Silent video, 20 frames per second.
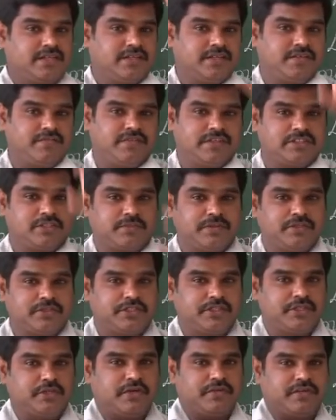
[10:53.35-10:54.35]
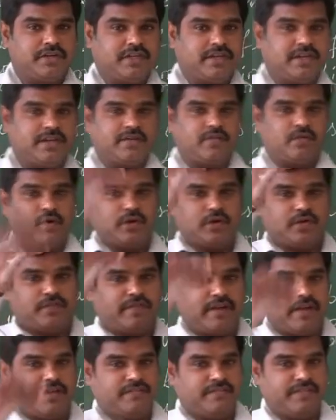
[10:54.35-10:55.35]
first PC you have written 1 to
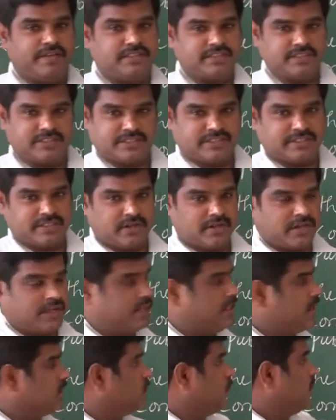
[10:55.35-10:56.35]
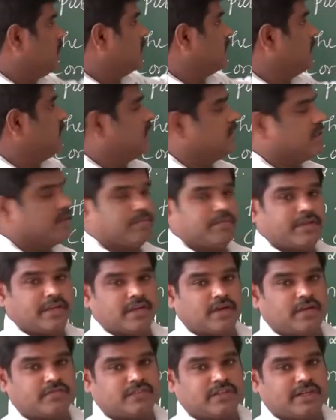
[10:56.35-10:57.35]
5 features. Okay, that's what the
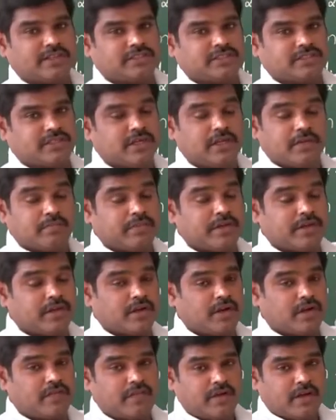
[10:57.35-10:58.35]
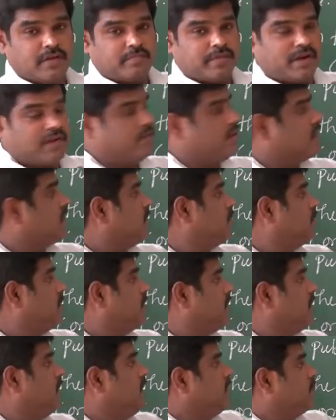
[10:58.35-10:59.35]
meaning of meaning of private
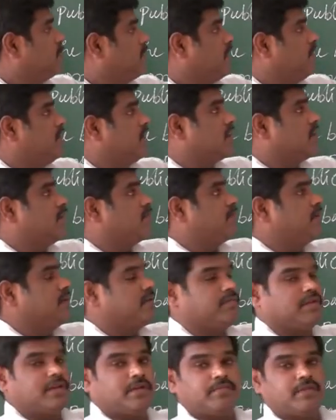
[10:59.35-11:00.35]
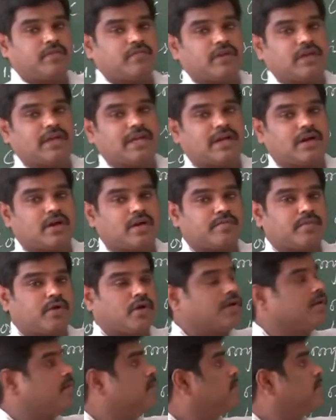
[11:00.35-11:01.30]
company. Private company, minimum 1 lakh or more,